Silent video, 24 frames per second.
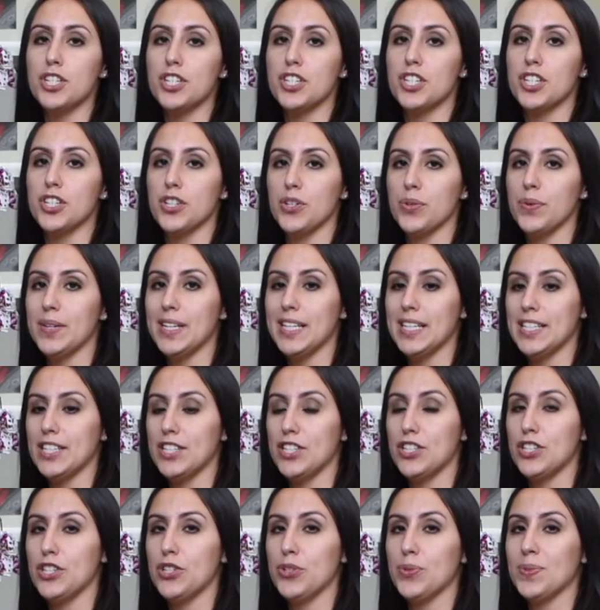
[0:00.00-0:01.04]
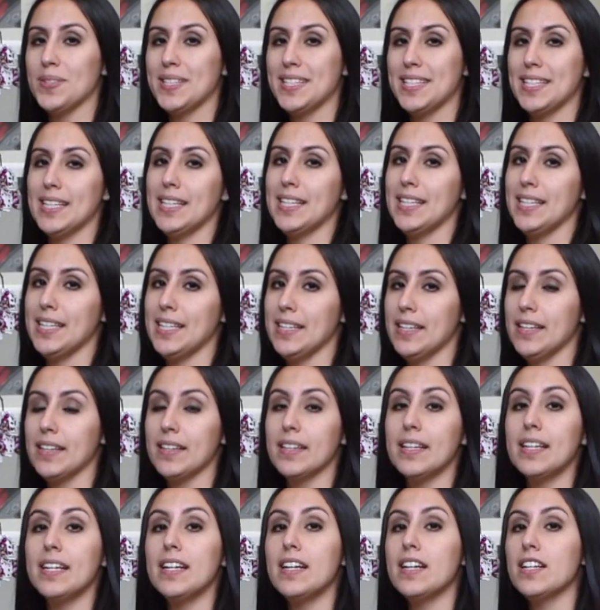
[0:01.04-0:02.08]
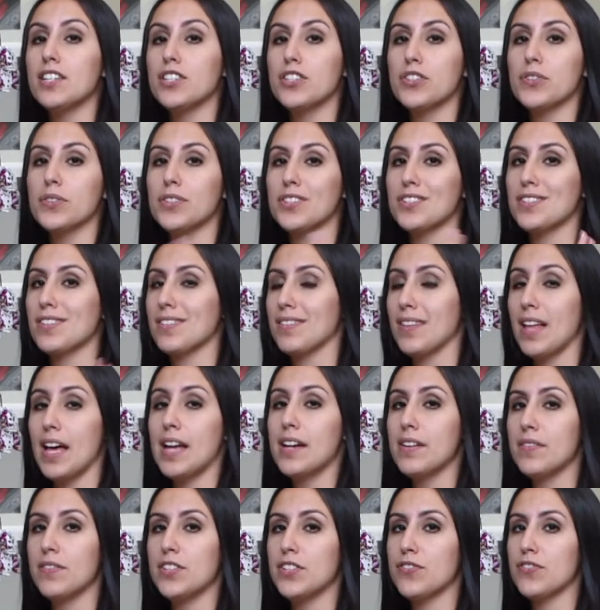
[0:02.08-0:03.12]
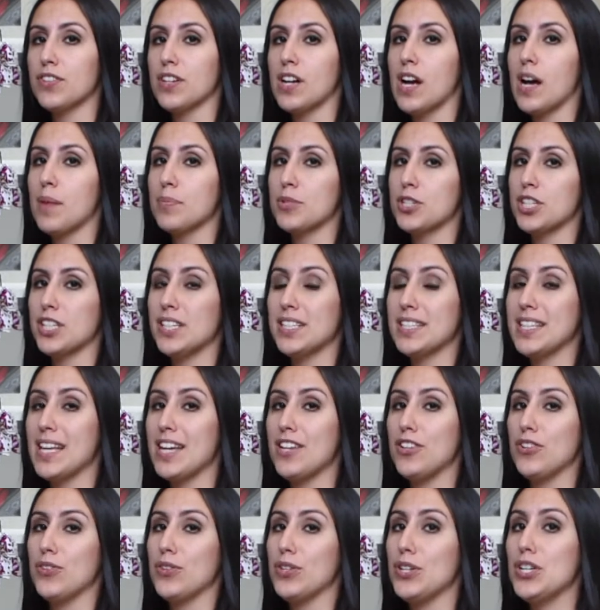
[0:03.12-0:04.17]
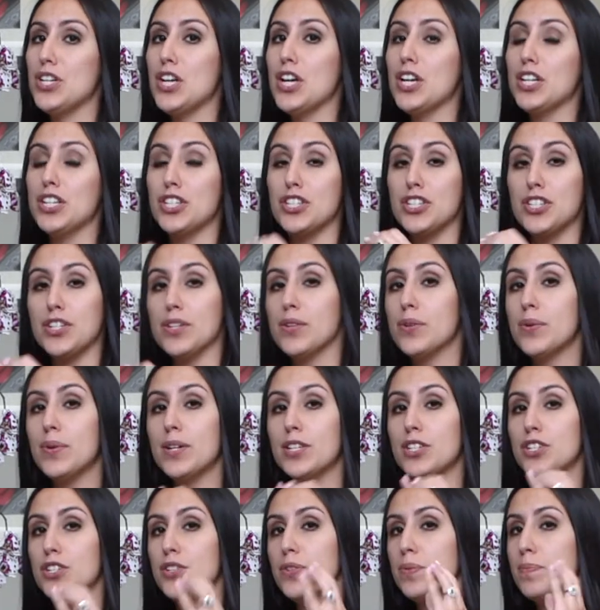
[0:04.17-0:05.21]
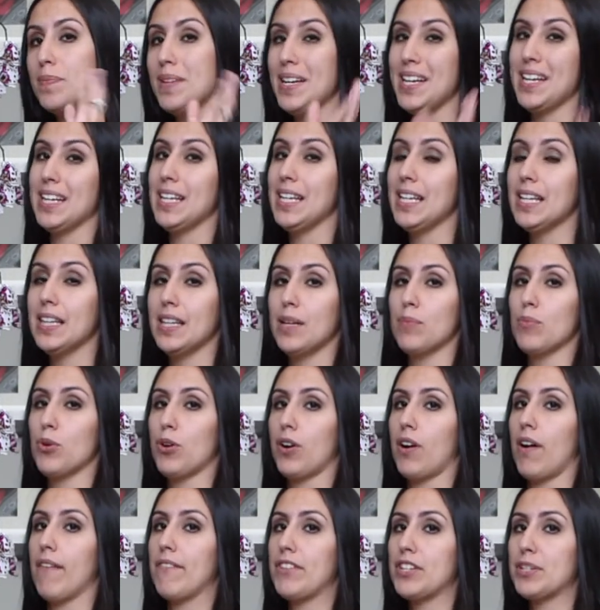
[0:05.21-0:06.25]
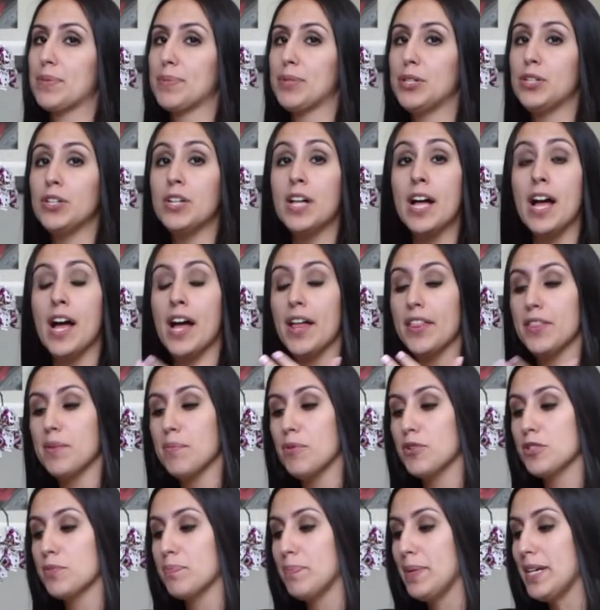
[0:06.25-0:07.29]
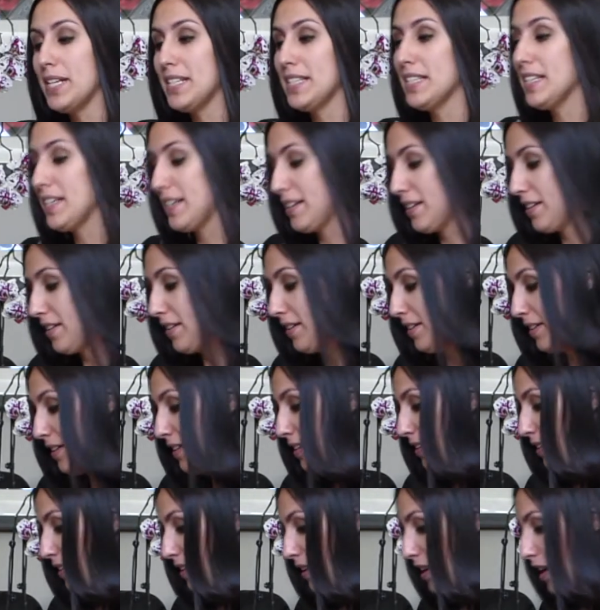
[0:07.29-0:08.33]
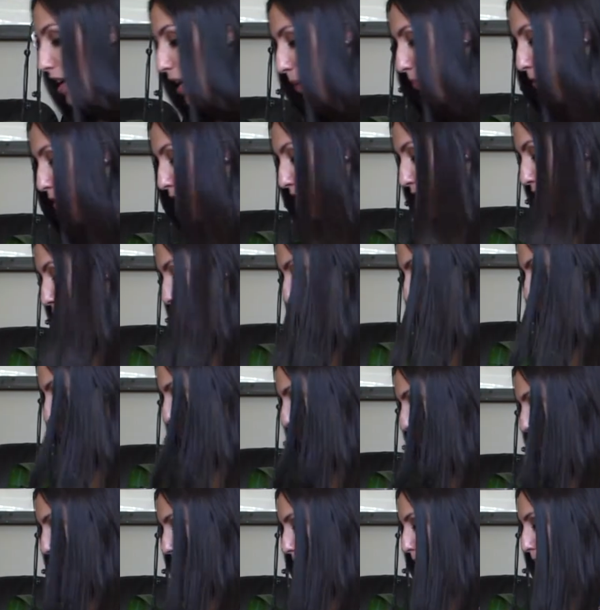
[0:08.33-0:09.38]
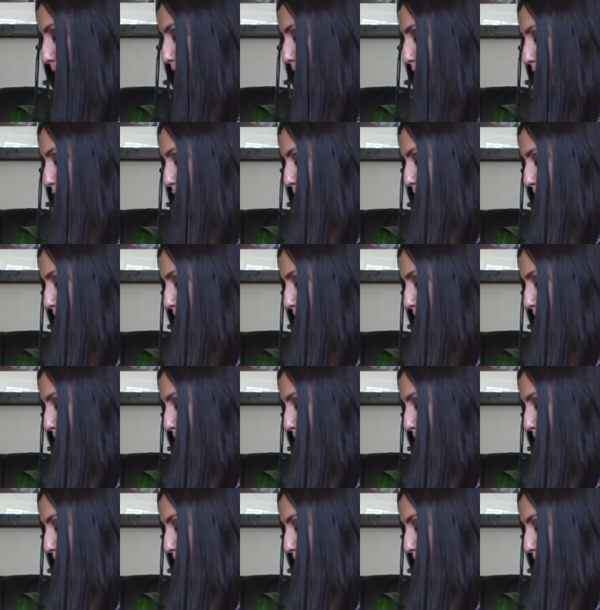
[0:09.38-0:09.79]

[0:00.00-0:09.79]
2 is to sit in kneeling. So there's a lot of different options that you can do to make kneeling more comfortable. The most basic option or most